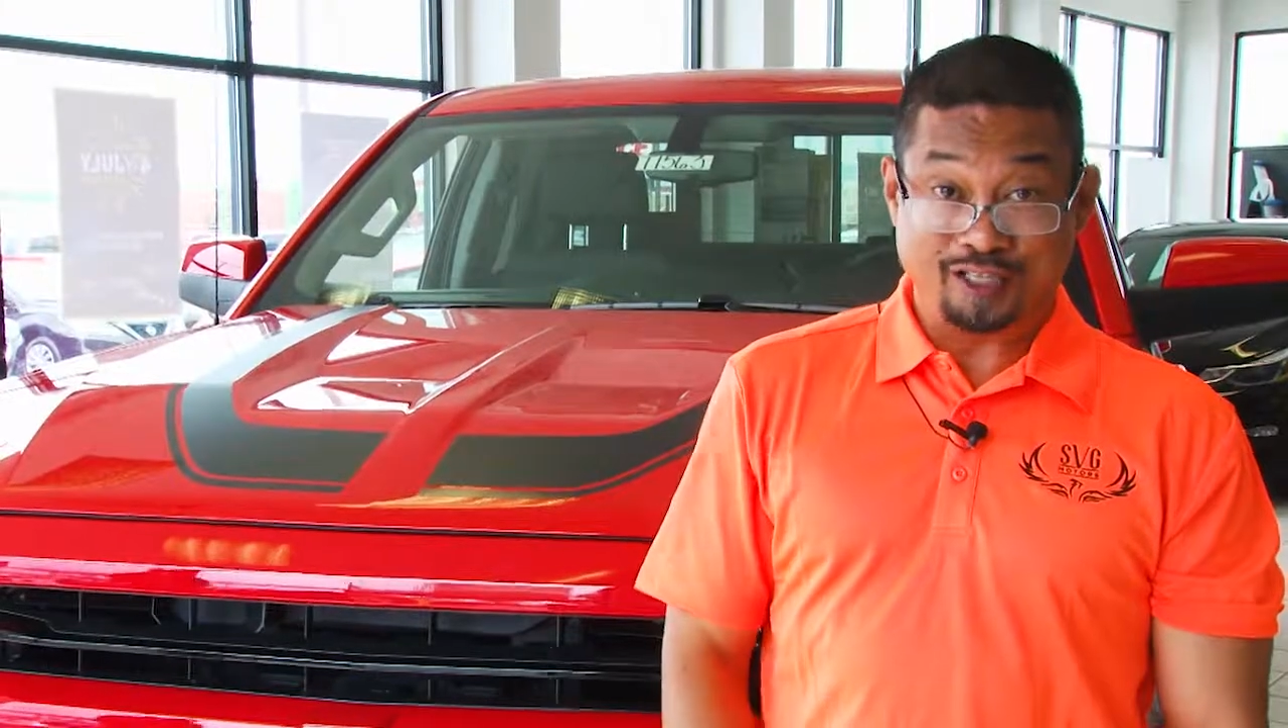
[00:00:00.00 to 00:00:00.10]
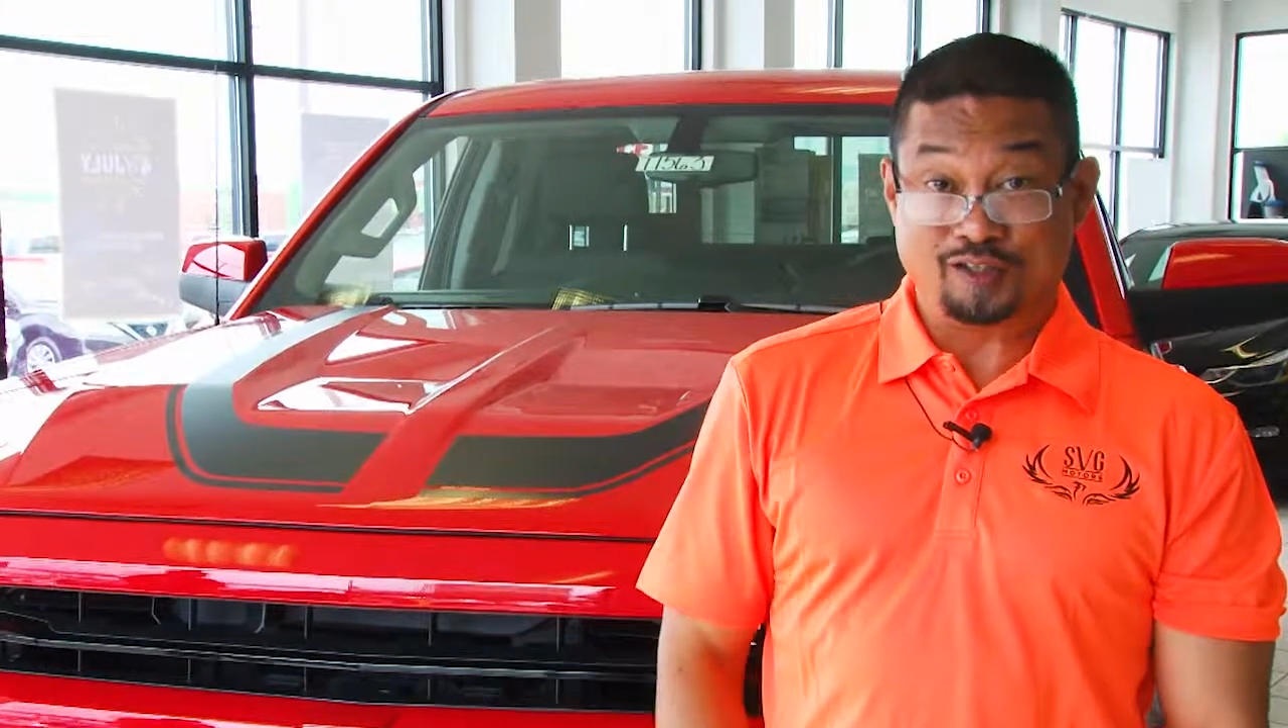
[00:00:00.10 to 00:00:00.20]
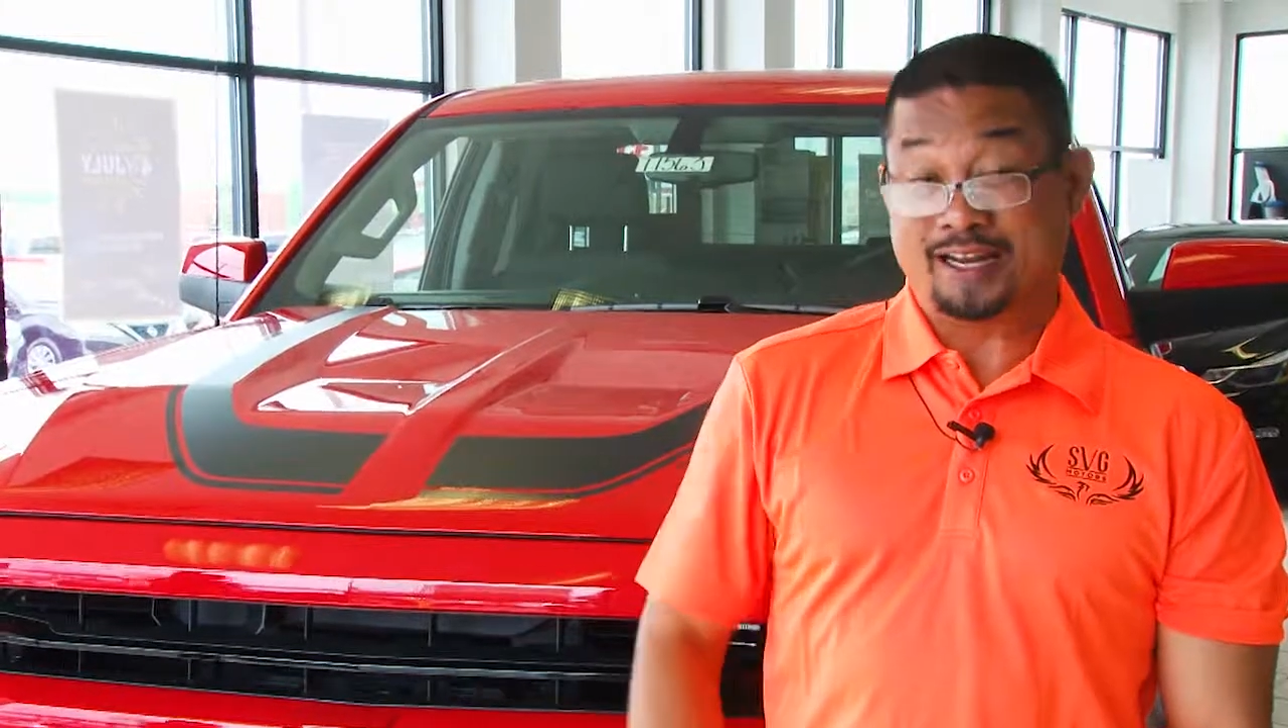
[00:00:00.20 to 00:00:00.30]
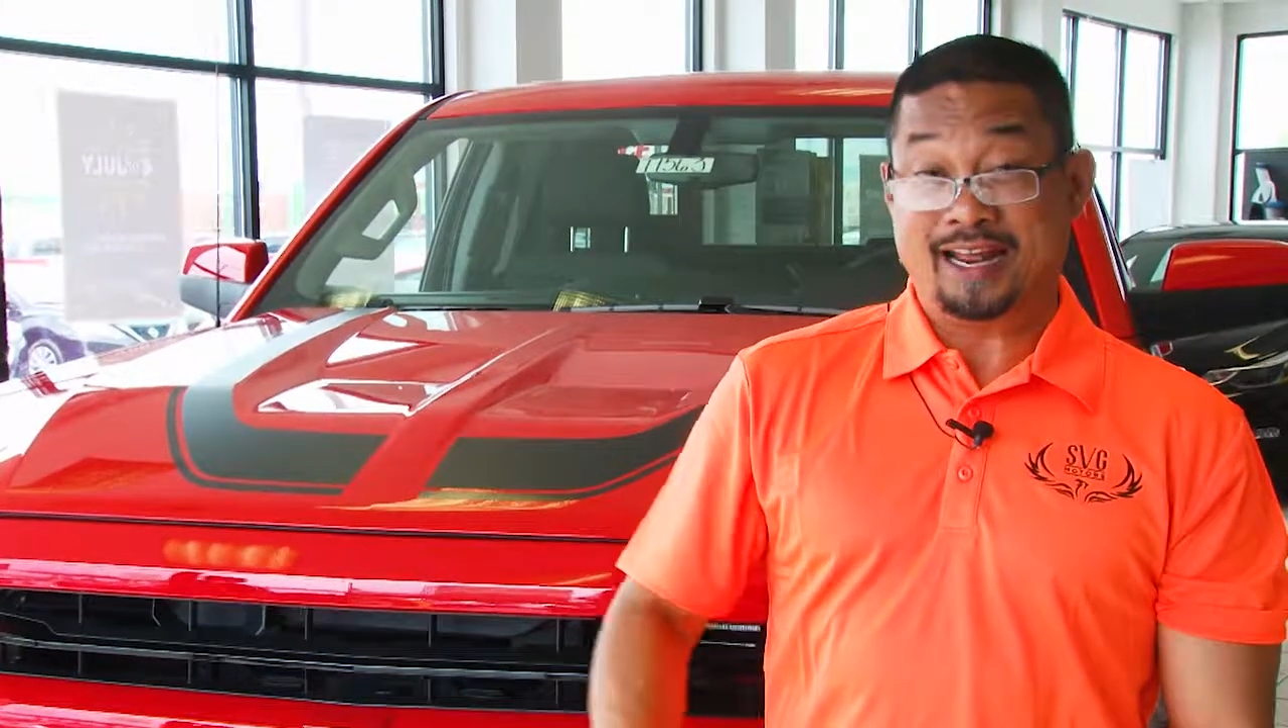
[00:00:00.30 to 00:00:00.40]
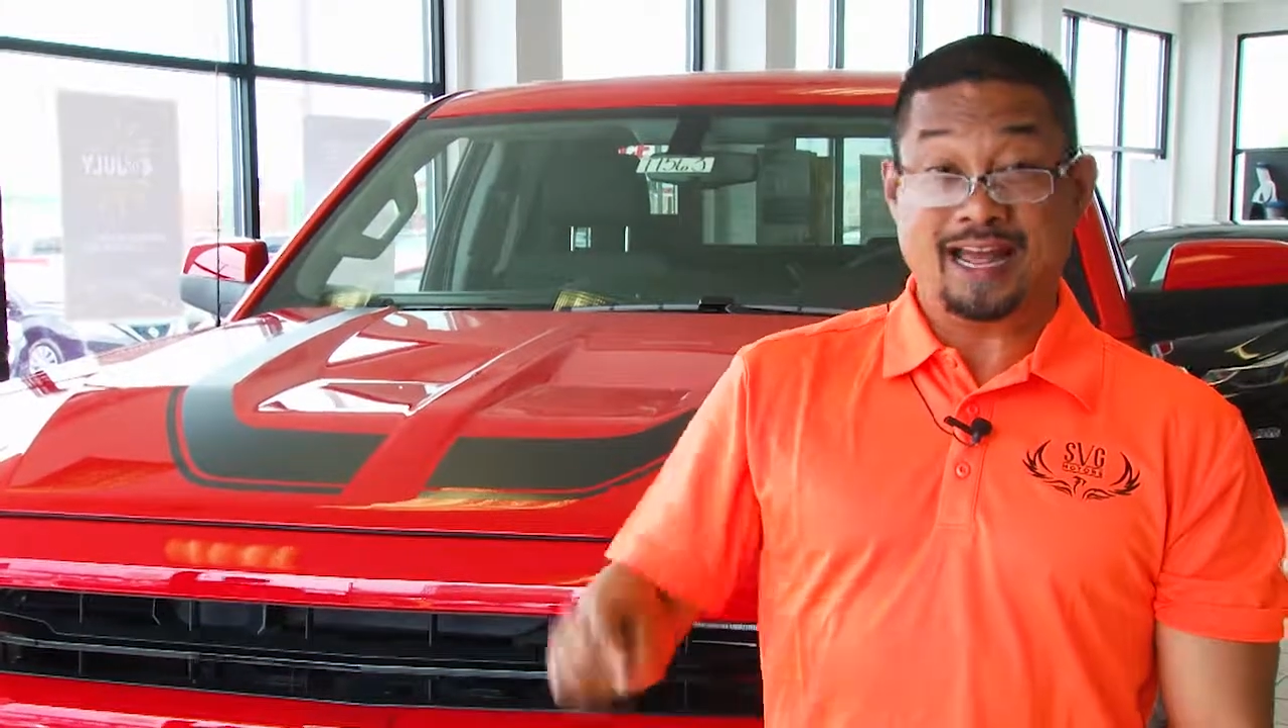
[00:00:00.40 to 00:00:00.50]
you're
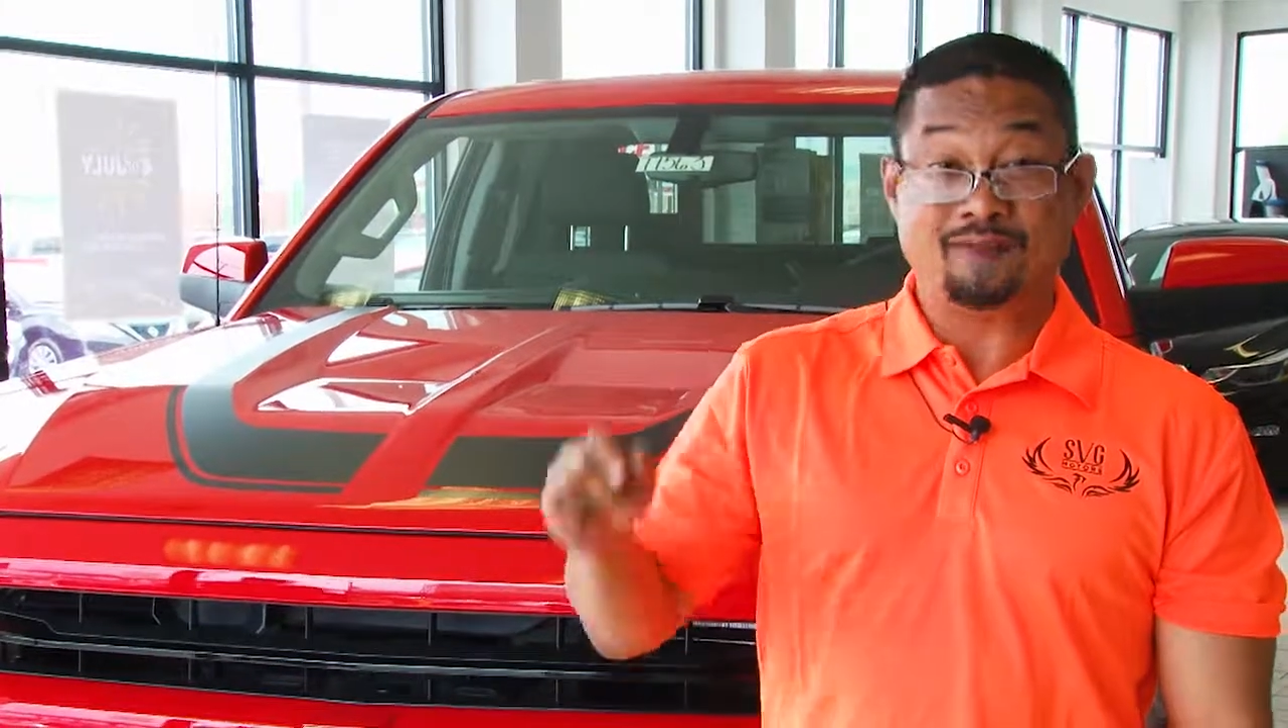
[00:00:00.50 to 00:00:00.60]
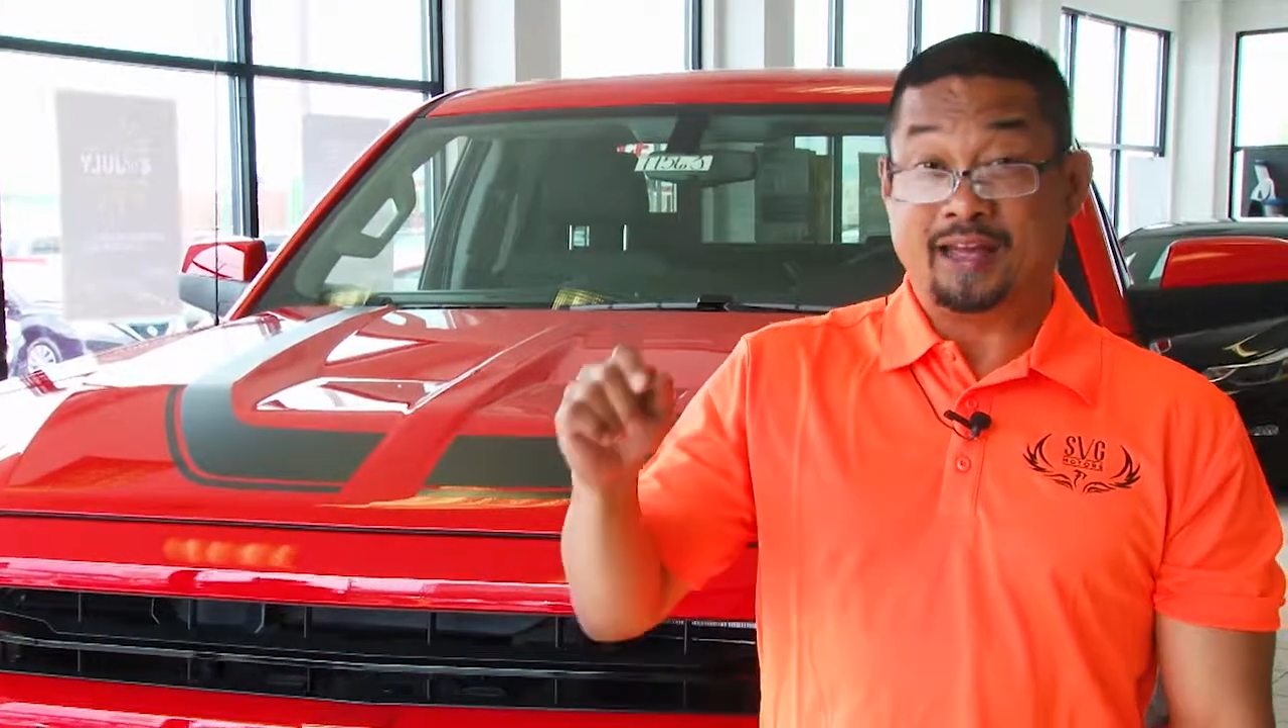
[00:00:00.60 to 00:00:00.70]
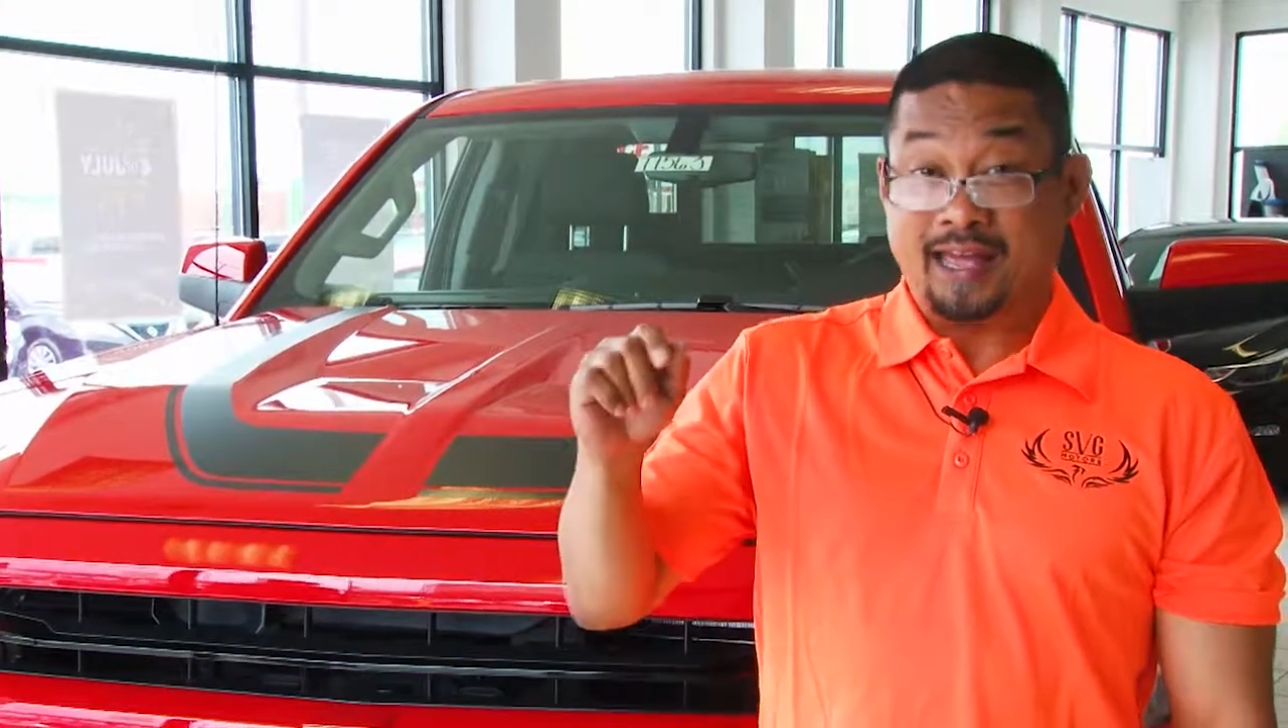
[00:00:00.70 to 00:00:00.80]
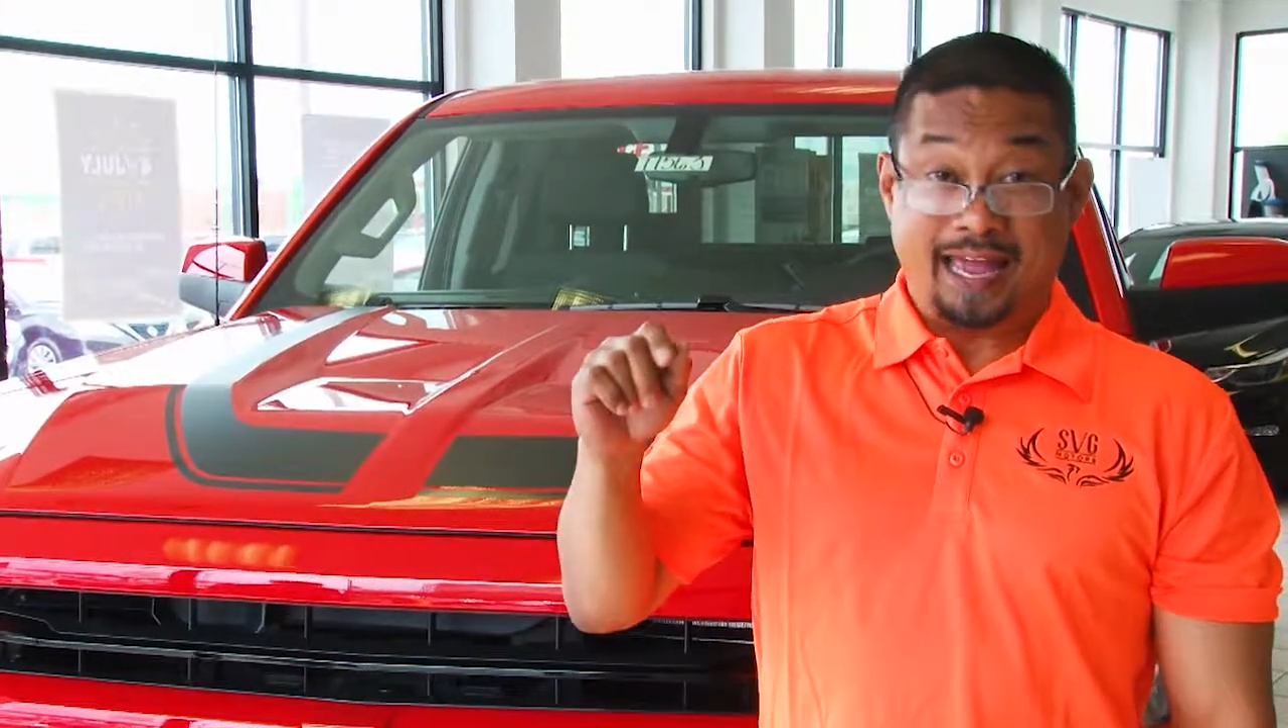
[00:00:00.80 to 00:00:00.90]
gonna have